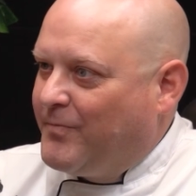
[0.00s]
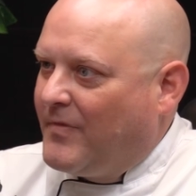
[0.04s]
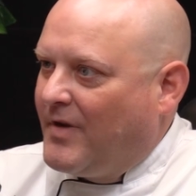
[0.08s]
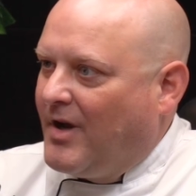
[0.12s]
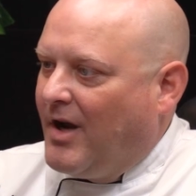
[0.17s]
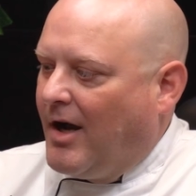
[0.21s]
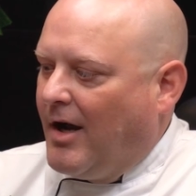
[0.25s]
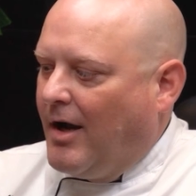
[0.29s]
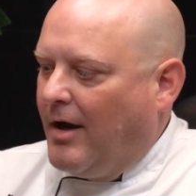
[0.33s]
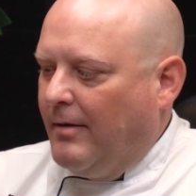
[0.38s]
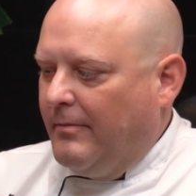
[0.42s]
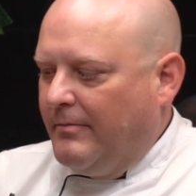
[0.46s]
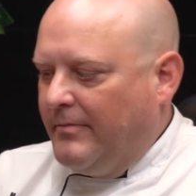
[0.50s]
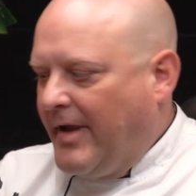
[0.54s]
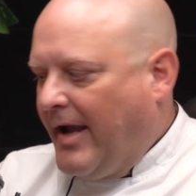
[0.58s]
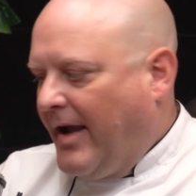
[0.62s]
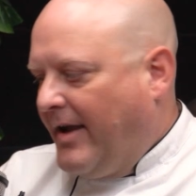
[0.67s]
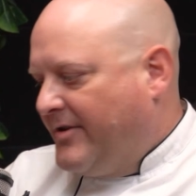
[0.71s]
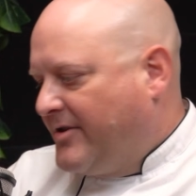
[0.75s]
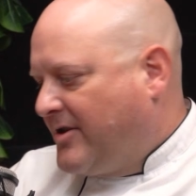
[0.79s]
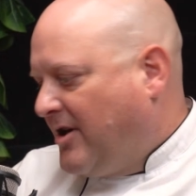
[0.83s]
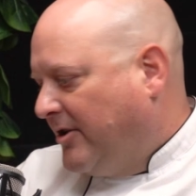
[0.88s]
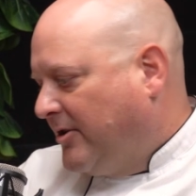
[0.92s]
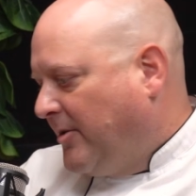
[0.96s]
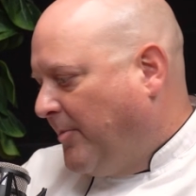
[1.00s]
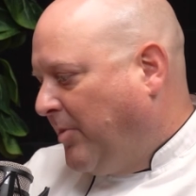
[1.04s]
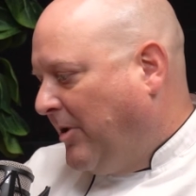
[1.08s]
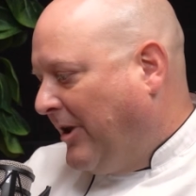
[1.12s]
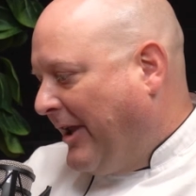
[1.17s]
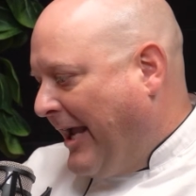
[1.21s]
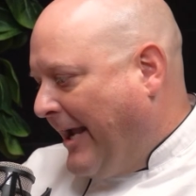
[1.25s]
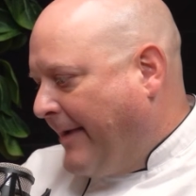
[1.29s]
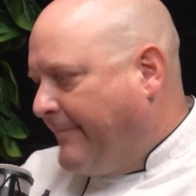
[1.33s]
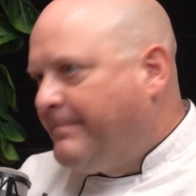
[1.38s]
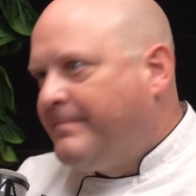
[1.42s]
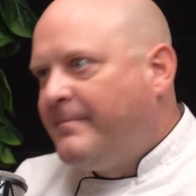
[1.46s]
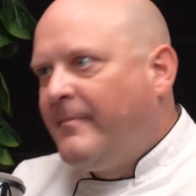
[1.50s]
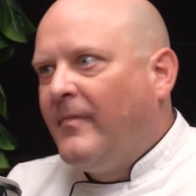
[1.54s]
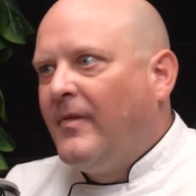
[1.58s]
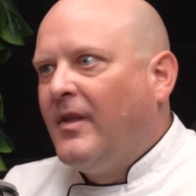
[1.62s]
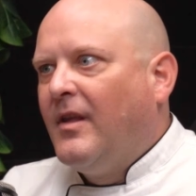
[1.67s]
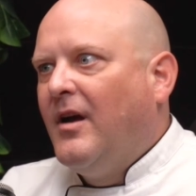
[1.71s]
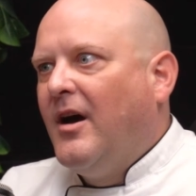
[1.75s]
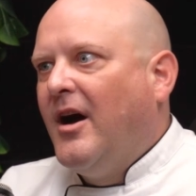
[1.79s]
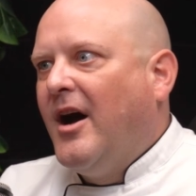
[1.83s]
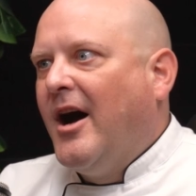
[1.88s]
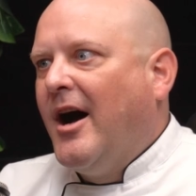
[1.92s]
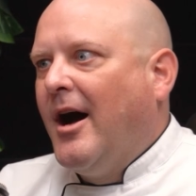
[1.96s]
It's called a plan,
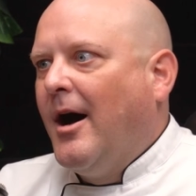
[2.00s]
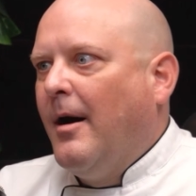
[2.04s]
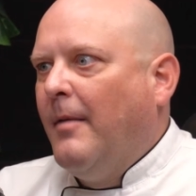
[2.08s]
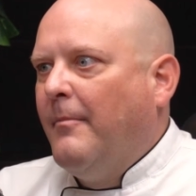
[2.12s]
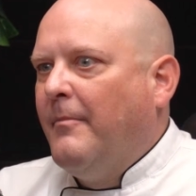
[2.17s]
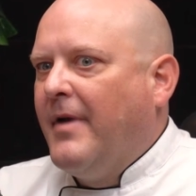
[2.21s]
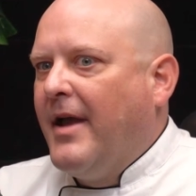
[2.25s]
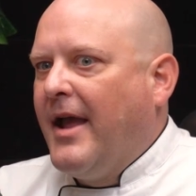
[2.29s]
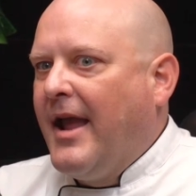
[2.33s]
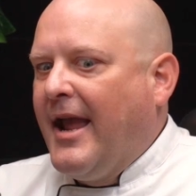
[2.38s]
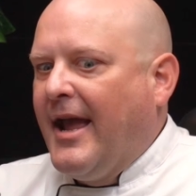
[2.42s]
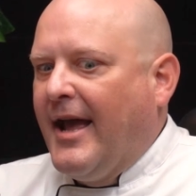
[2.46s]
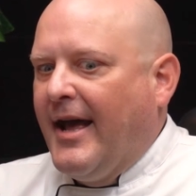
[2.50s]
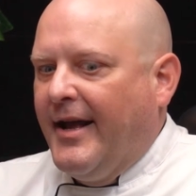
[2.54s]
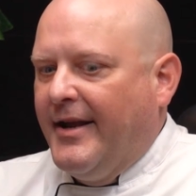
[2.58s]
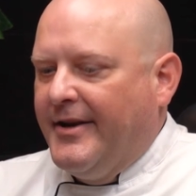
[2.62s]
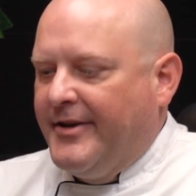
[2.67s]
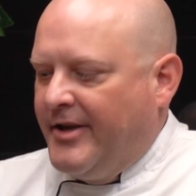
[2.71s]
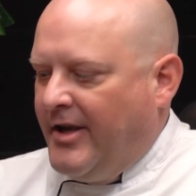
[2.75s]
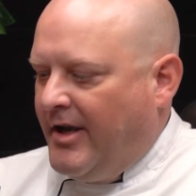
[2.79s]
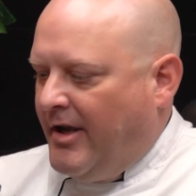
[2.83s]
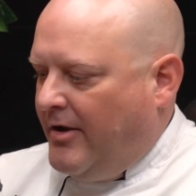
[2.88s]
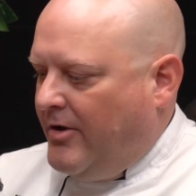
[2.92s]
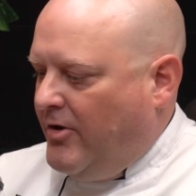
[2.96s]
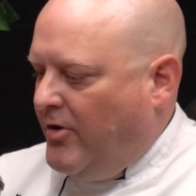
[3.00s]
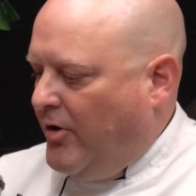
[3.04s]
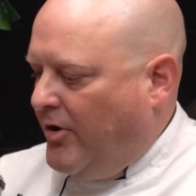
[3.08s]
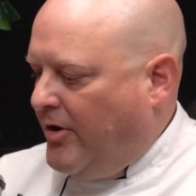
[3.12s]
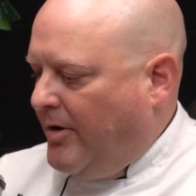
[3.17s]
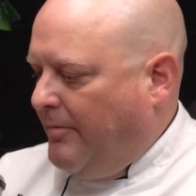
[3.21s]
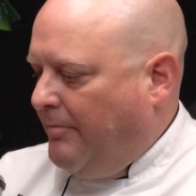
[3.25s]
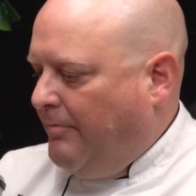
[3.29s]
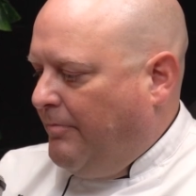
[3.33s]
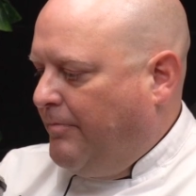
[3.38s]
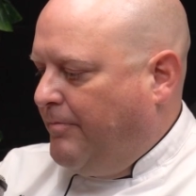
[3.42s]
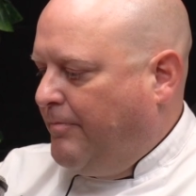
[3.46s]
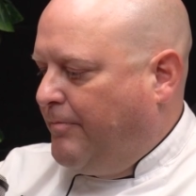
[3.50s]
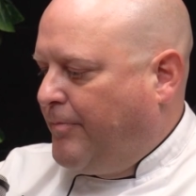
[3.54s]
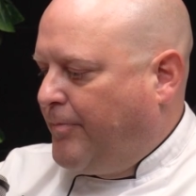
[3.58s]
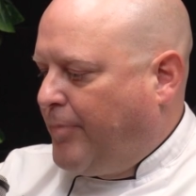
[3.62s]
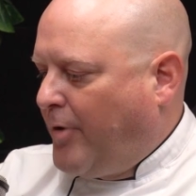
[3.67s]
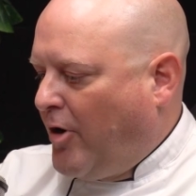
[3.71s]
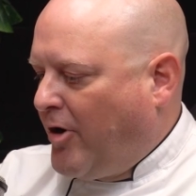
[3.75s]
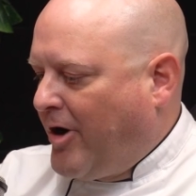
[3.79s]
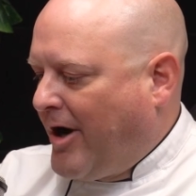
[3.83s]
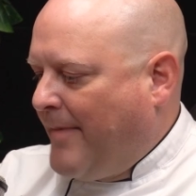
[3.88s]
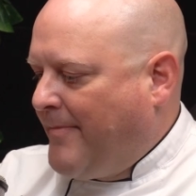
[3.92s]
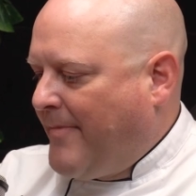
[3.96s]
and you can
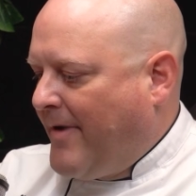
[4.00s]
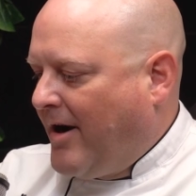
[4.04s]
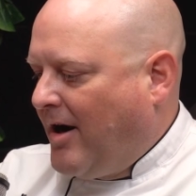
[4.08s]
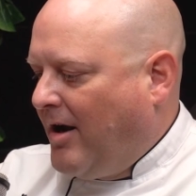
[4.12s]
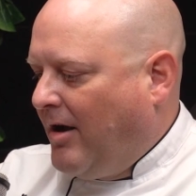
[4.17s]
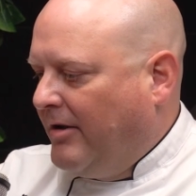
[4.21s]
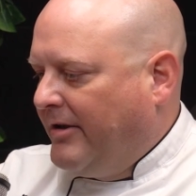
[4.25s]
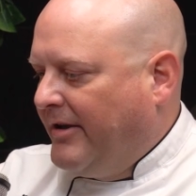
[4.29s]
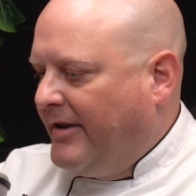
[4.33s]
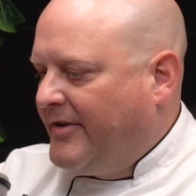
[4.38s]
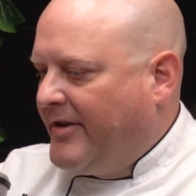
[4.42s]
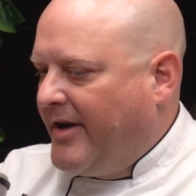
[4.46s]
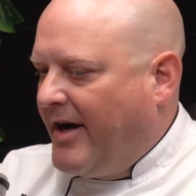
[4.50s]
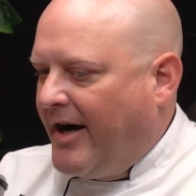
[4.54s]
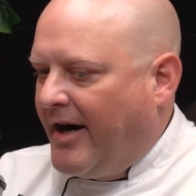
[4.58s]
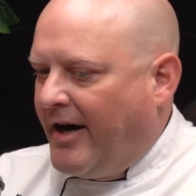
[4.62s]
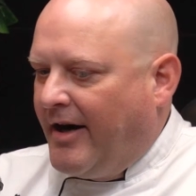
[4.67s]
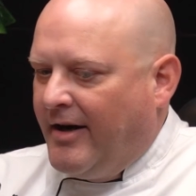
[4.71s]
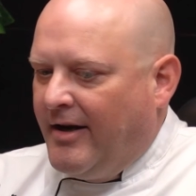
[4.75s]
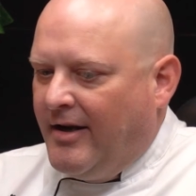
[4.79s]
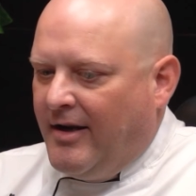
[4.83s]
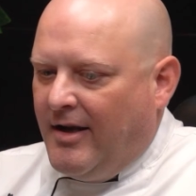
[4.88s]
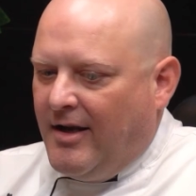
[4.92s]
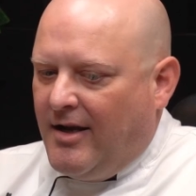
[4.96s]
program that all in there.